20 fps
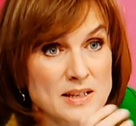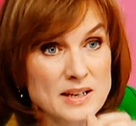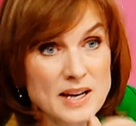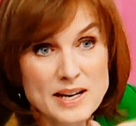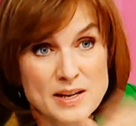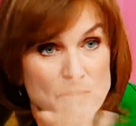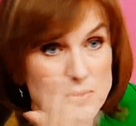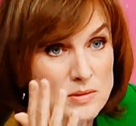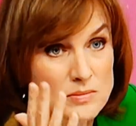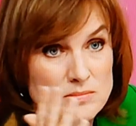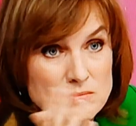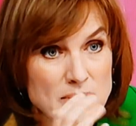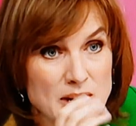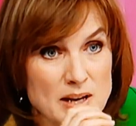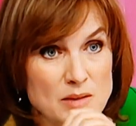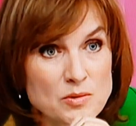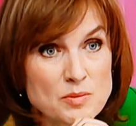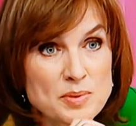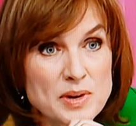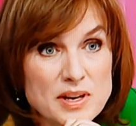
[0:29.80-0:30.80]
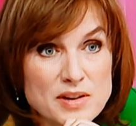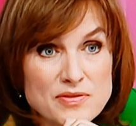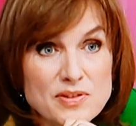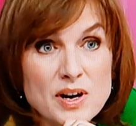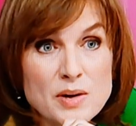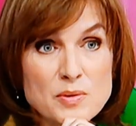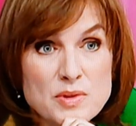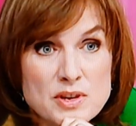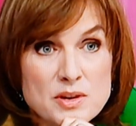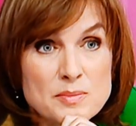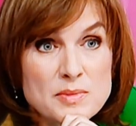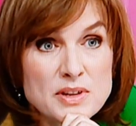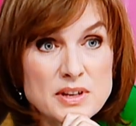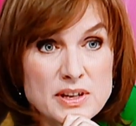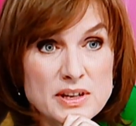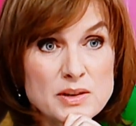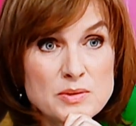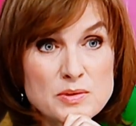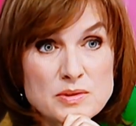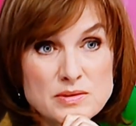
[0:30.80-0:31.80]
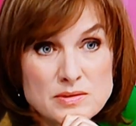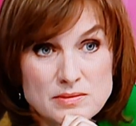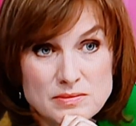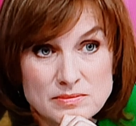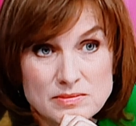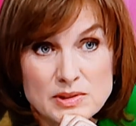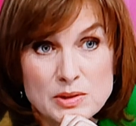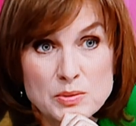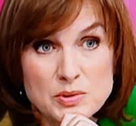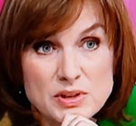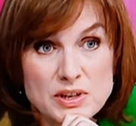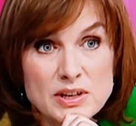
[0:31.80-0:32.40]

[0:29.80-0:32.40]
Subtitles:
anyone black, would pick a fight with him and that he would kill them.